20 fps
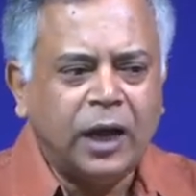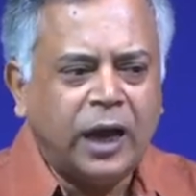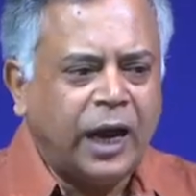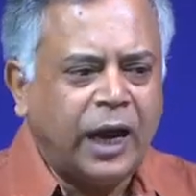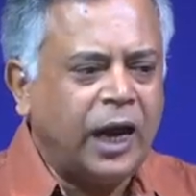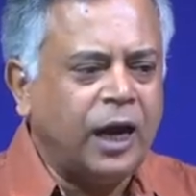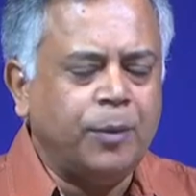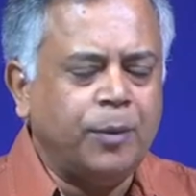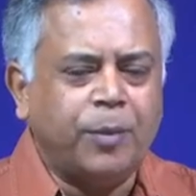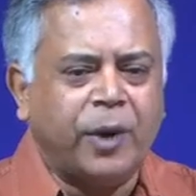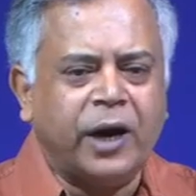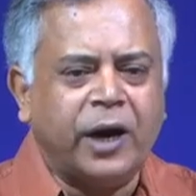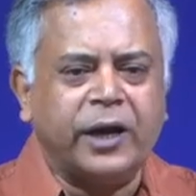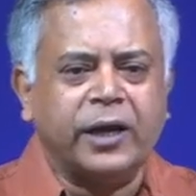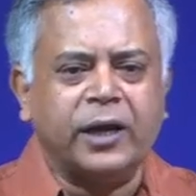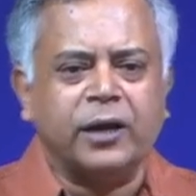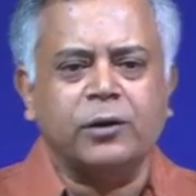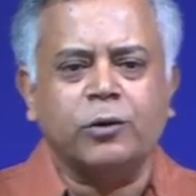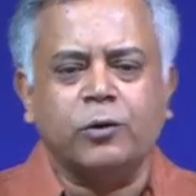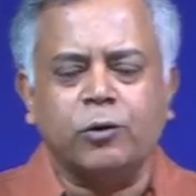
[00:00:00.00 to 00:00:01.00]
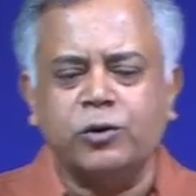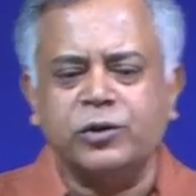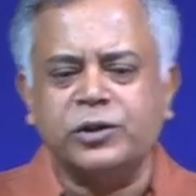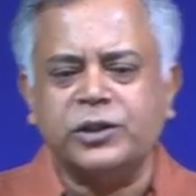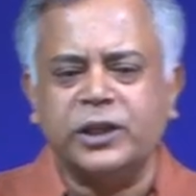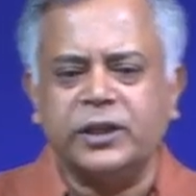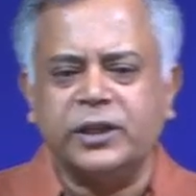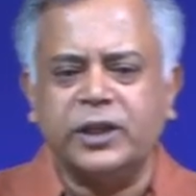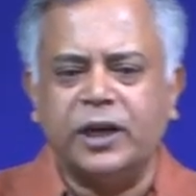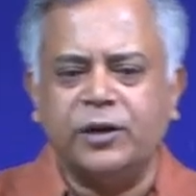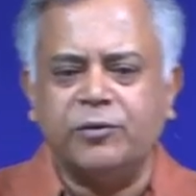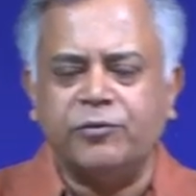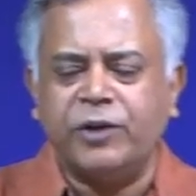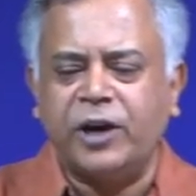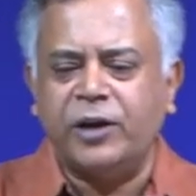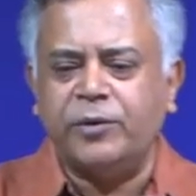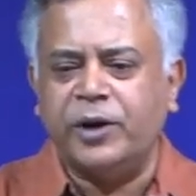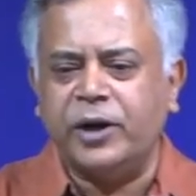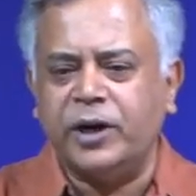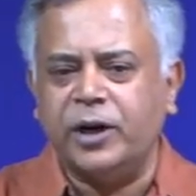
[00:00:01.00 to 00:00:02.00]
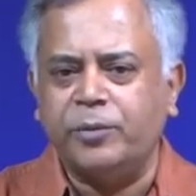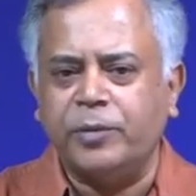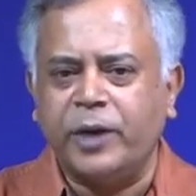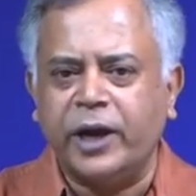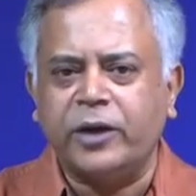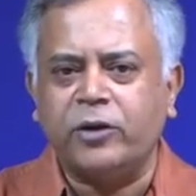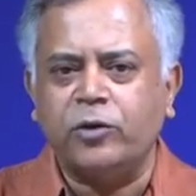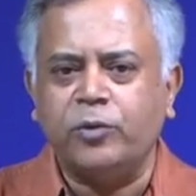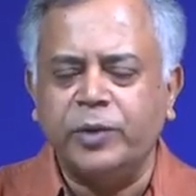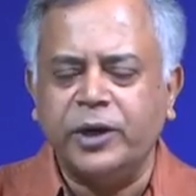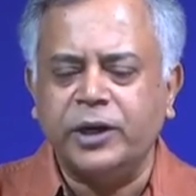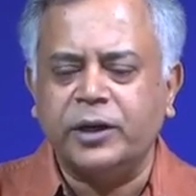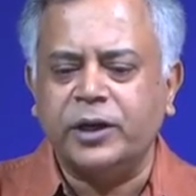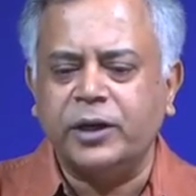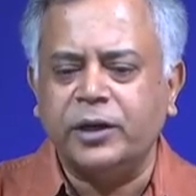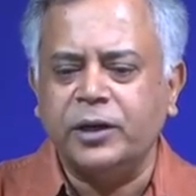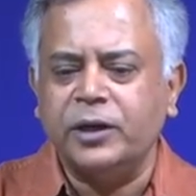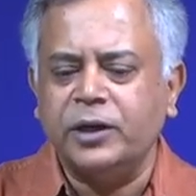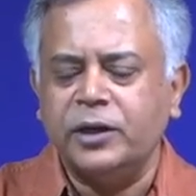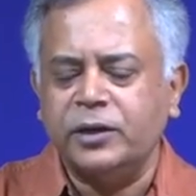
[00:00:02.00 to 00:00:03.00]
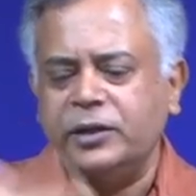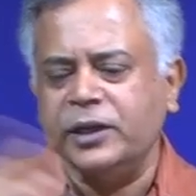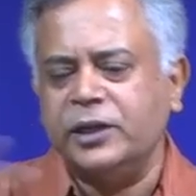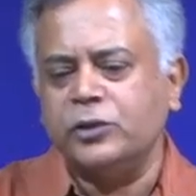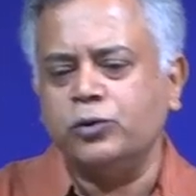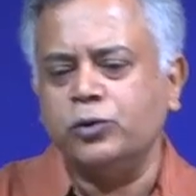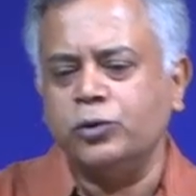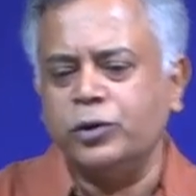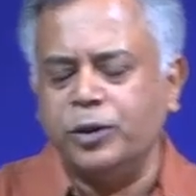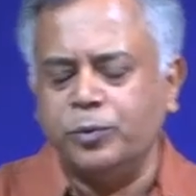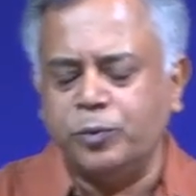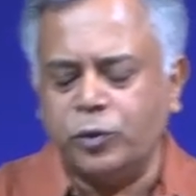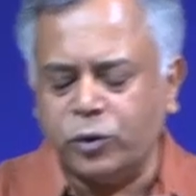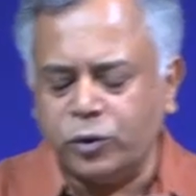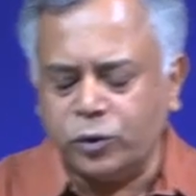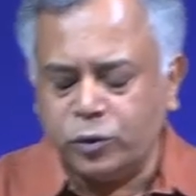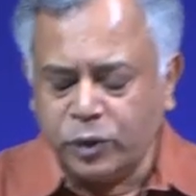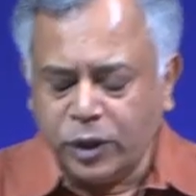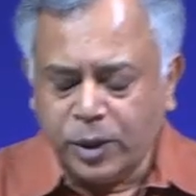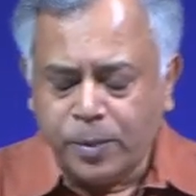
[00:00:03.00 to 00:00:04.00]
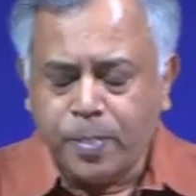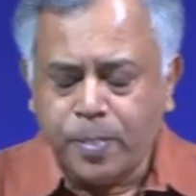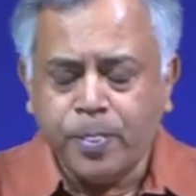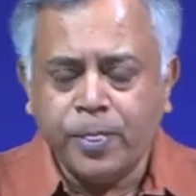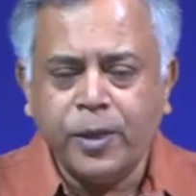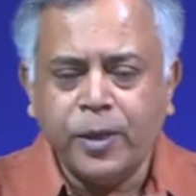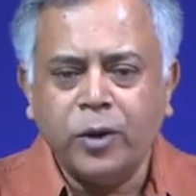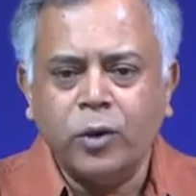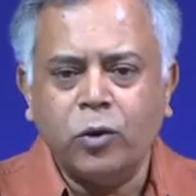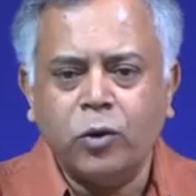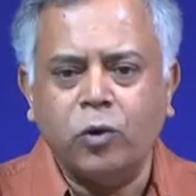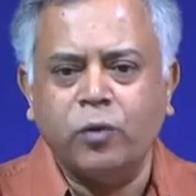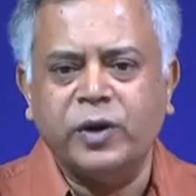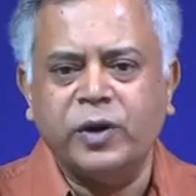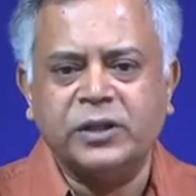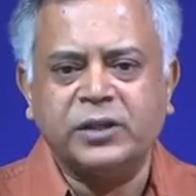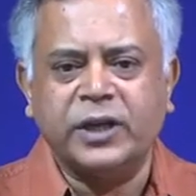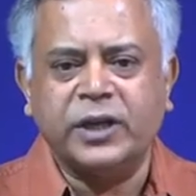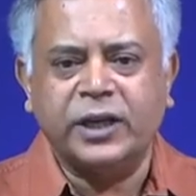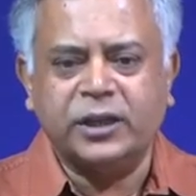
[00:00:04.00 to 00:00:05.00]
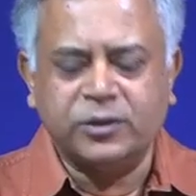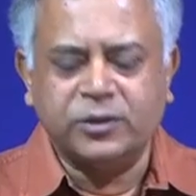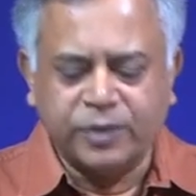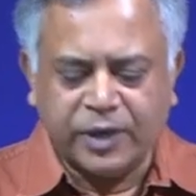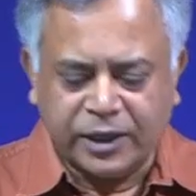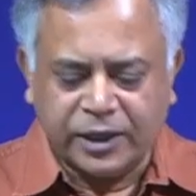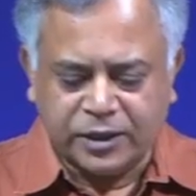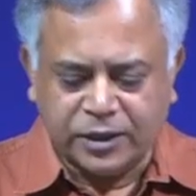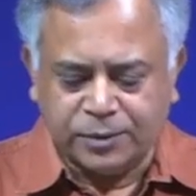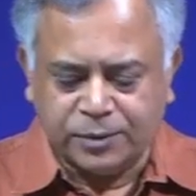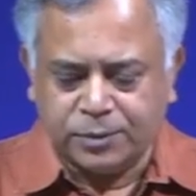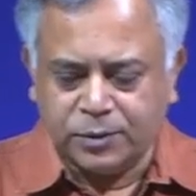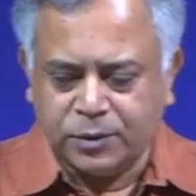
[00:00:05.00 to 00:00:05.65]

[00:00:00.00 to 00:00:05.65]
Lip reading: and particle coarser than 500 micrometer, they should report to the oversize fraction.